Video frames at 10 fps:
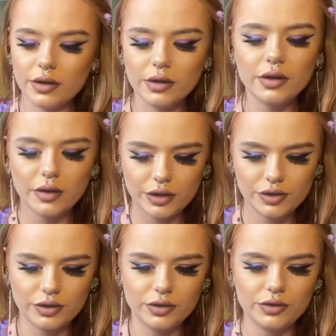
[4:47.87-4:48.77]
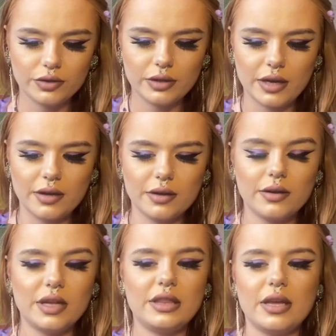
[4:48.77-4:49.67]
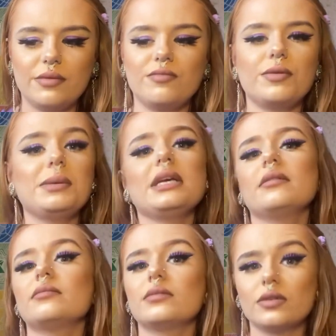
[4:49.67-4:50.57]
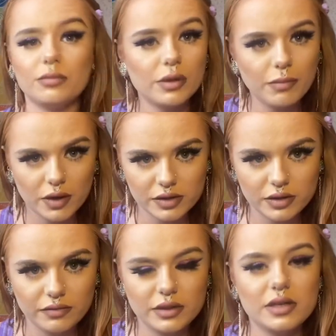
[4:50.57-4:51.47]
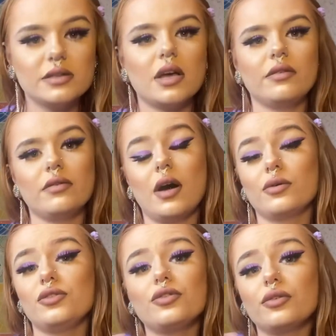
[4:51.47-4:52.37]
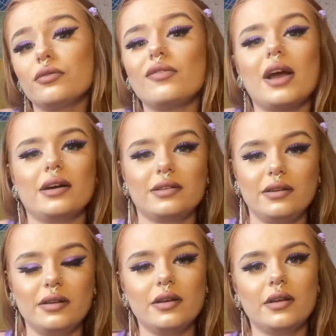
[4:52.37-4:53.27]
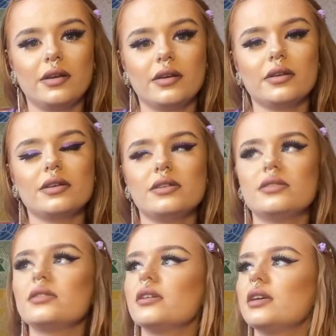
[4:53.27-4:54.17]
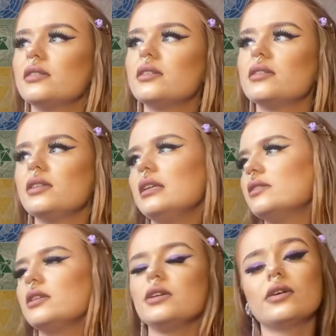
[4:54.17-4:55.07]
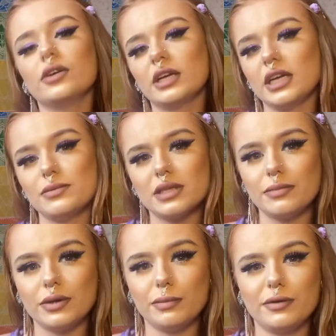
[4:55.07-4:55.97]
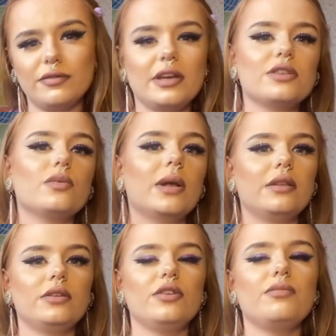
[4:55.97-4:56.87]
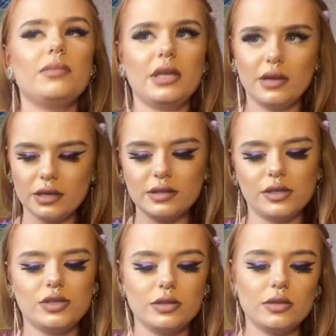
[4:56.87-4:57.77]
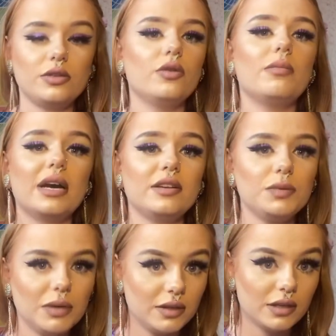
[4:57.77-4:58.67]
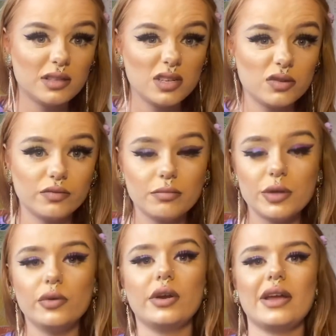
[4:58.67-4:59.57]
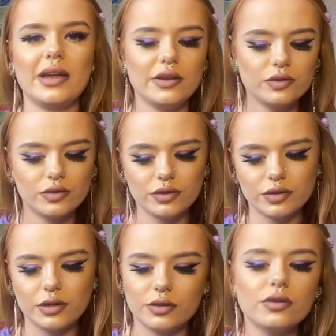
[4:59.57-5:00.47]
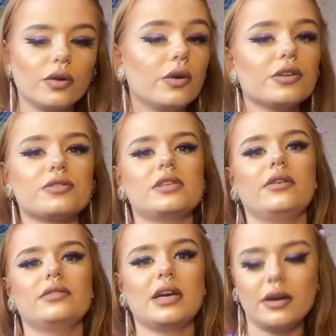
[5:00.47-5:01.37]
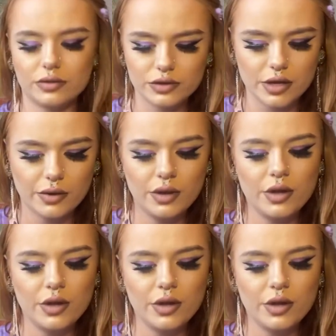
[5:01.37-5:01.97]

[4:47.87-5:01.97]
no, I shouldn't have done that, and then repeat something positive to yourself for how you should have reacted. Because it's easy. You're going to keep slipping up at first when you've been conditioned, and your mind is being conditioned from a young age to talk yourself down. So